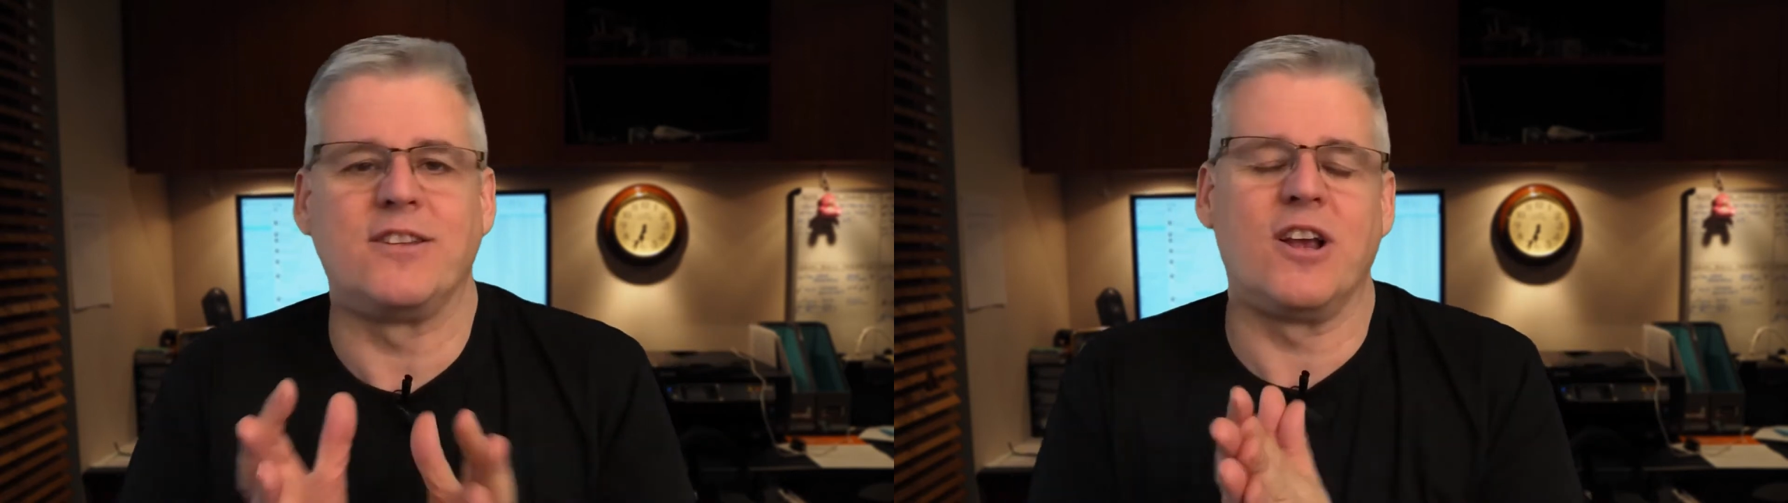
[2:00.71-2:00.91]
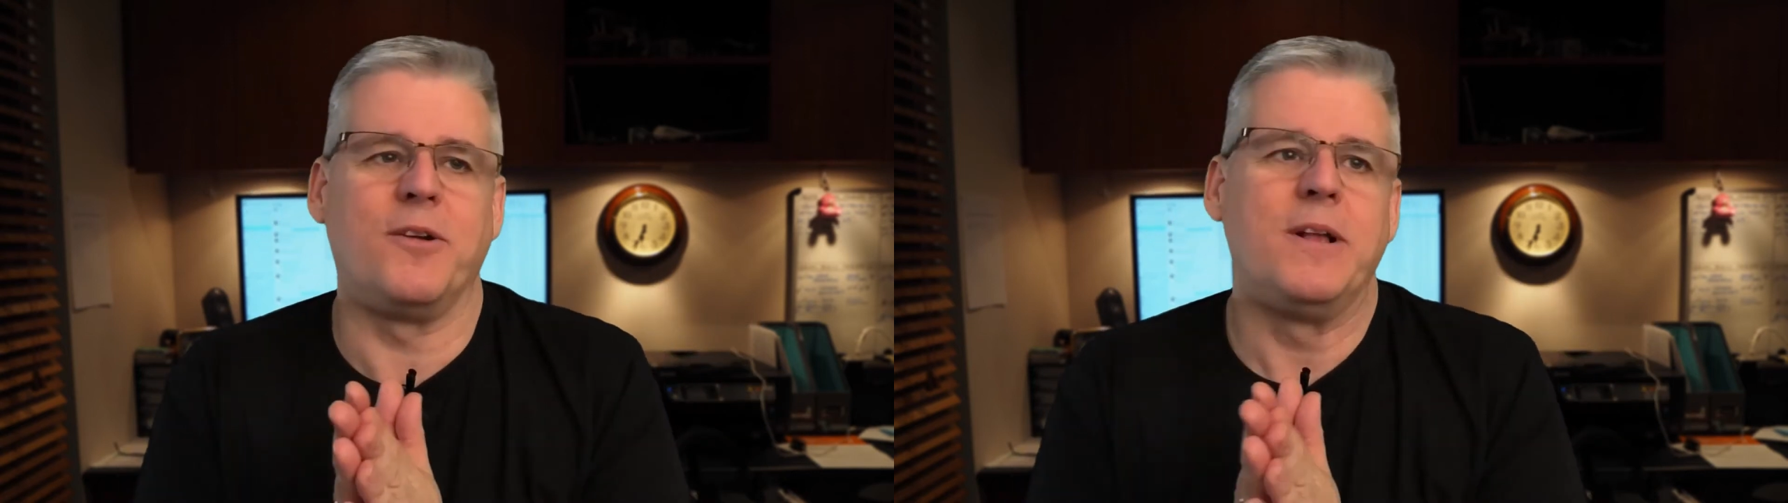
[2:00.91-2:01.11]

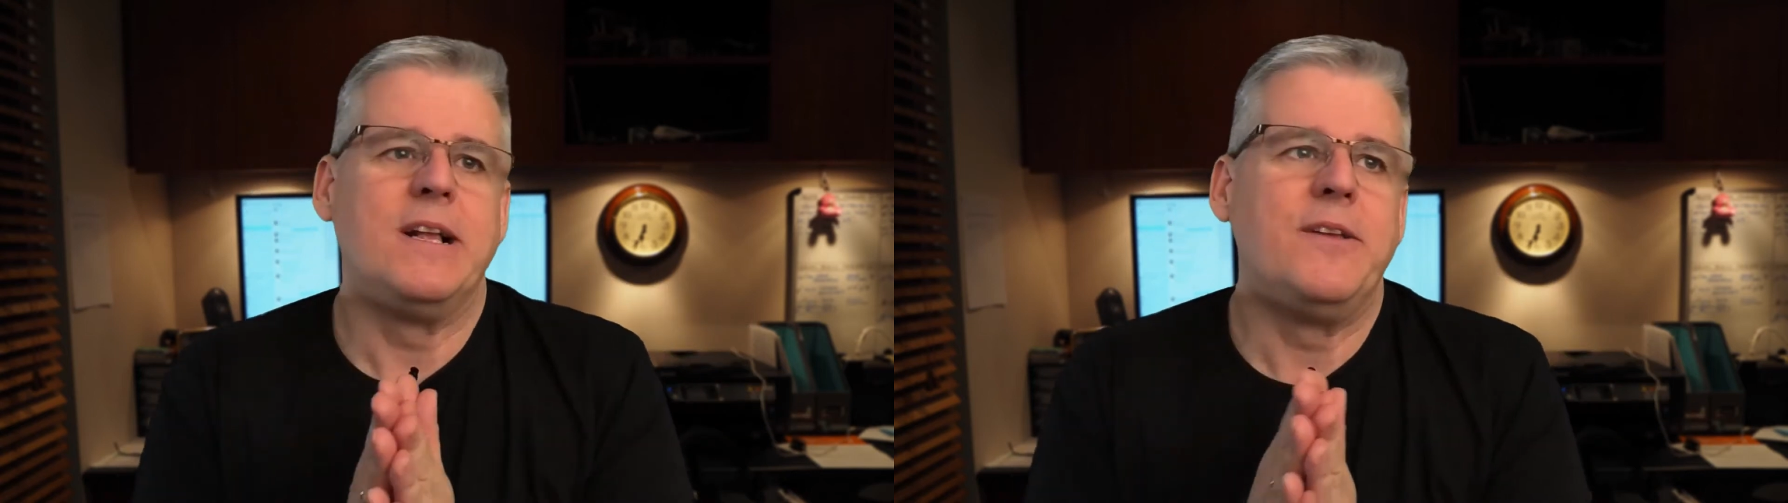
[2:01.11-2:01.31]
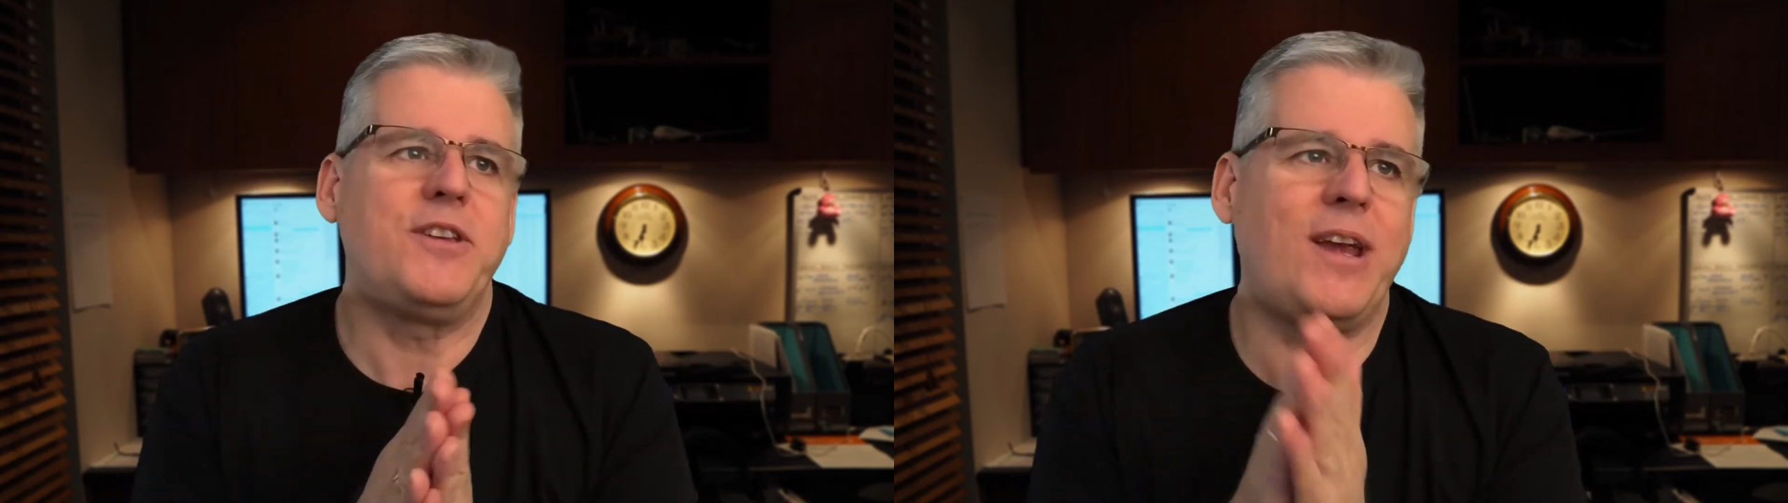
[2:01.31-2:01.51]
So
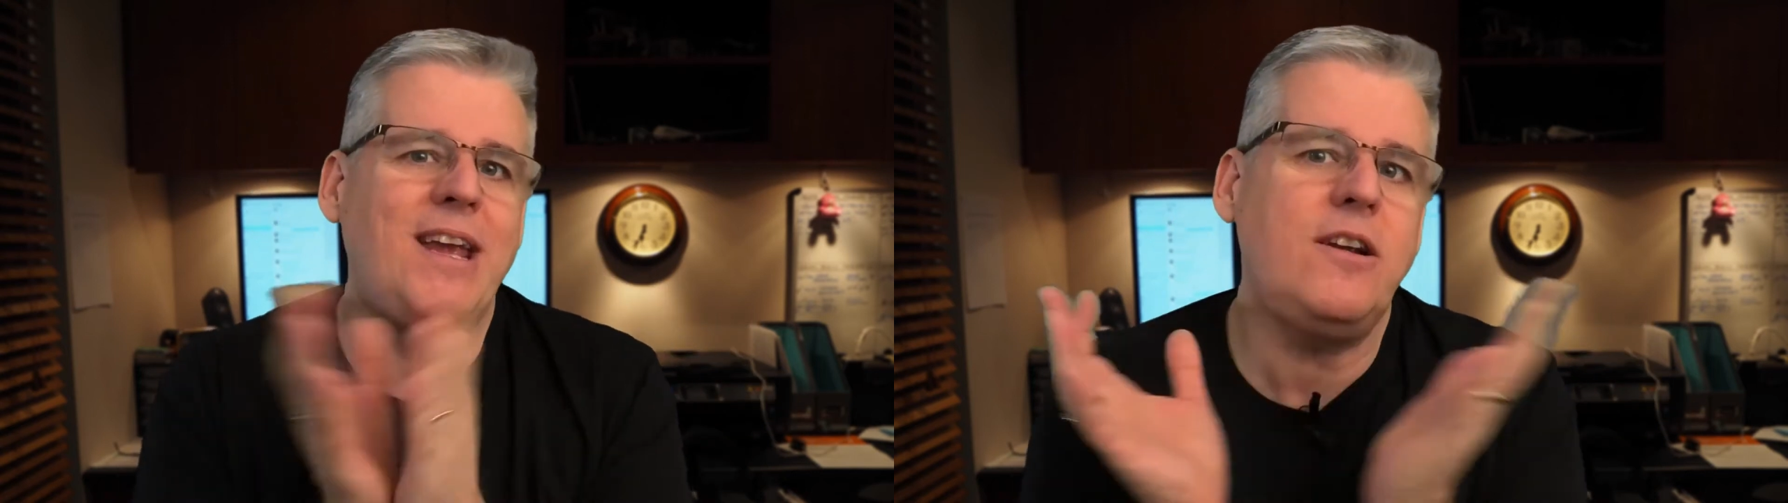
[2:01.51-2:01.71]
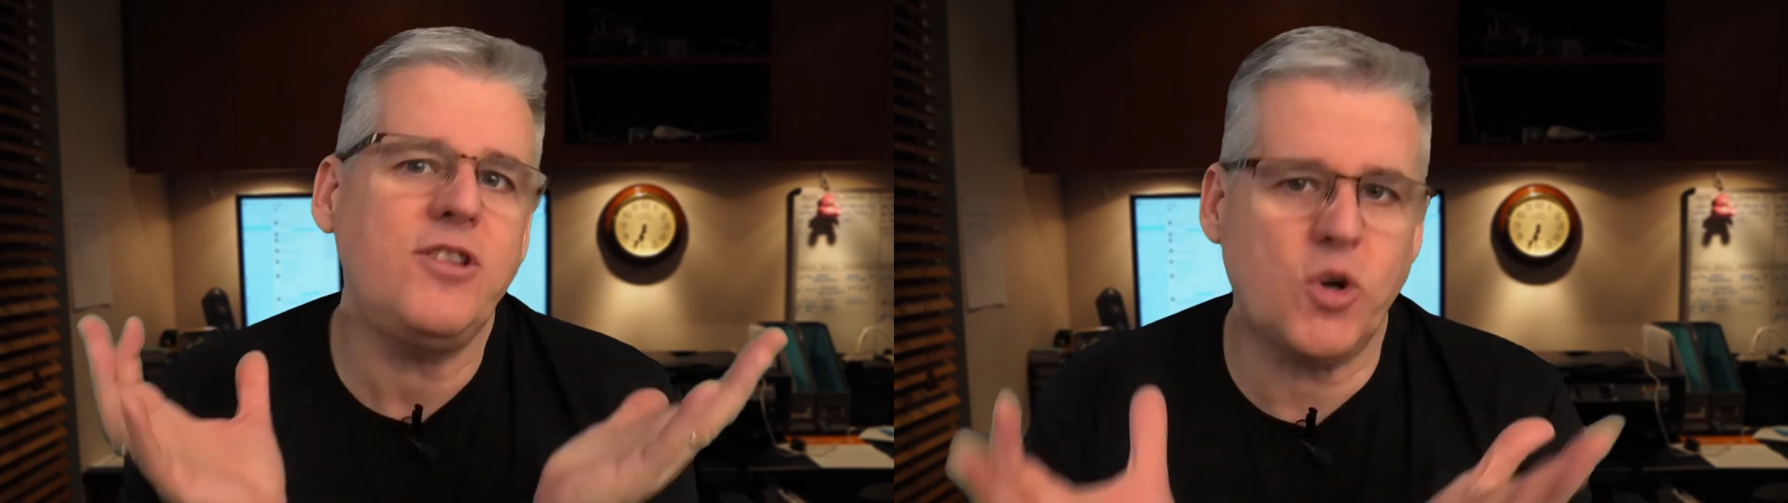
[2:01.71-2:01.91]

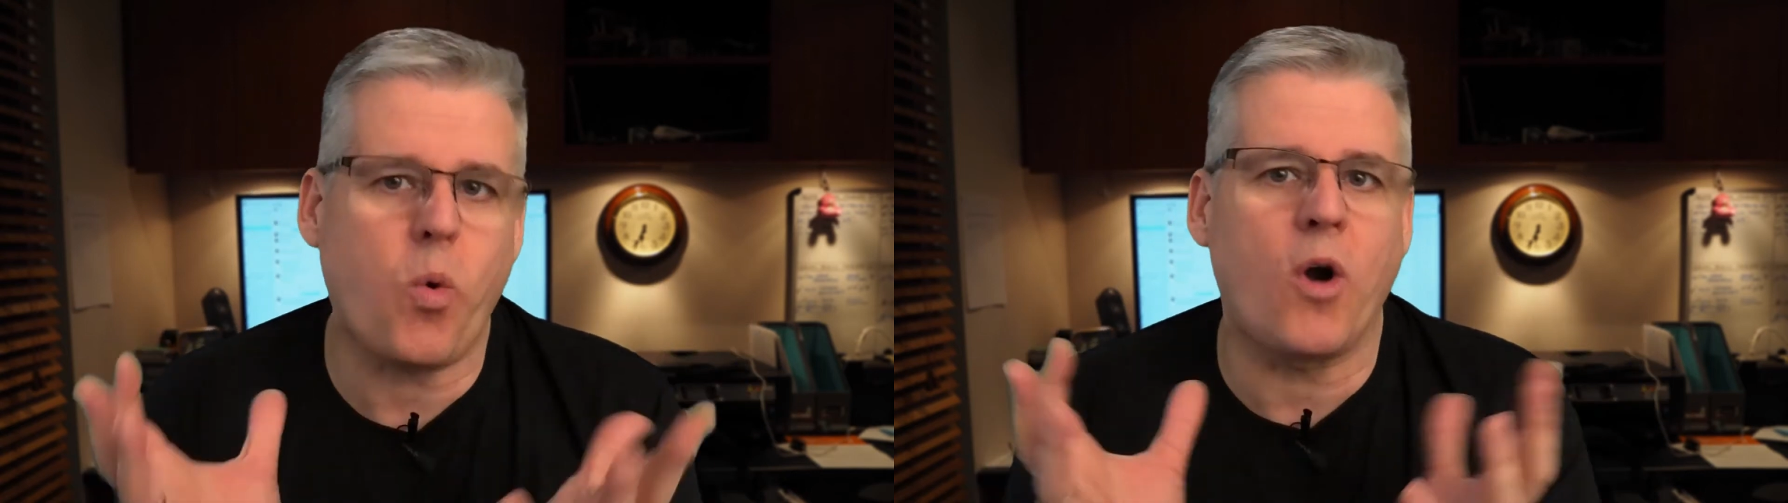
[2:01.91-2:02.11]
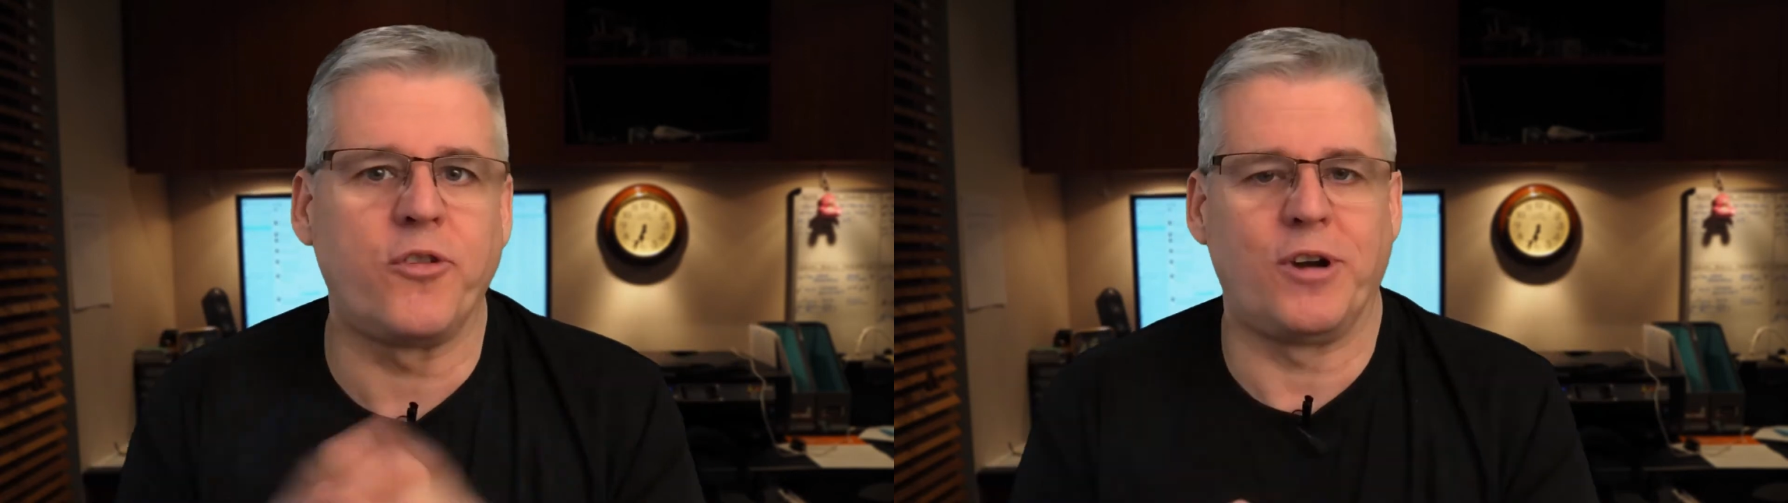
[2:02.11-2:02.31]
here's the
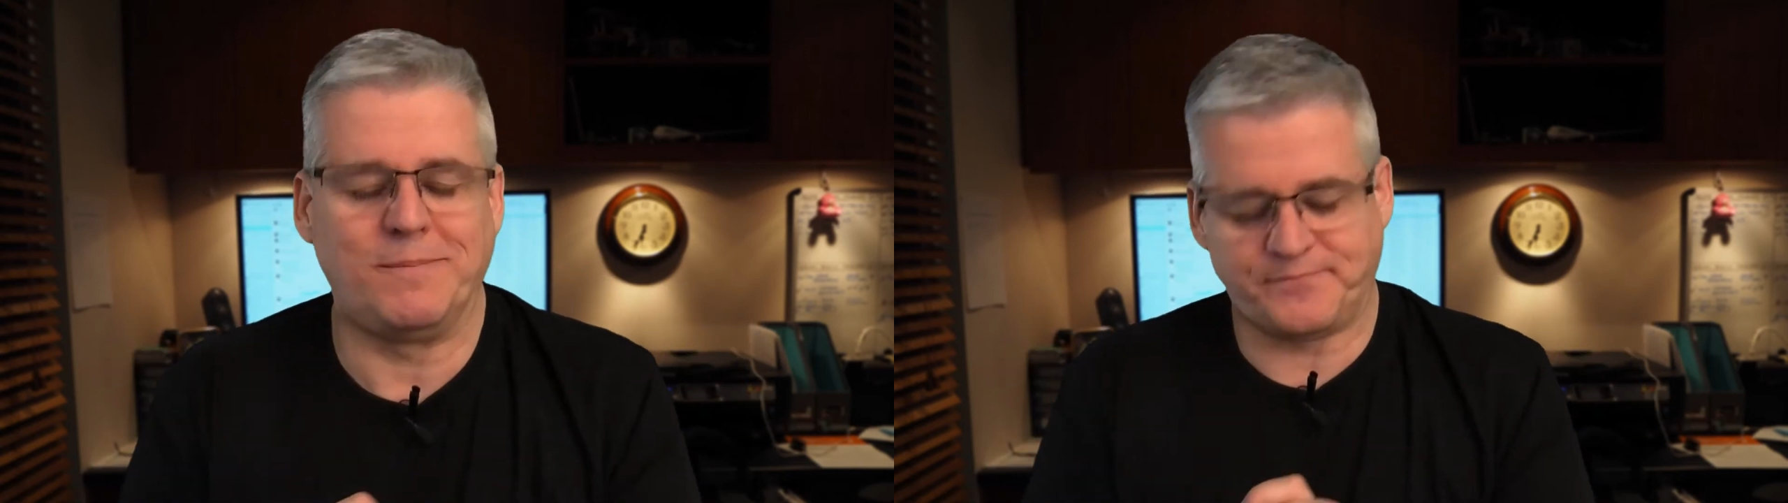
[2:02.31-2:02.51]
quandary: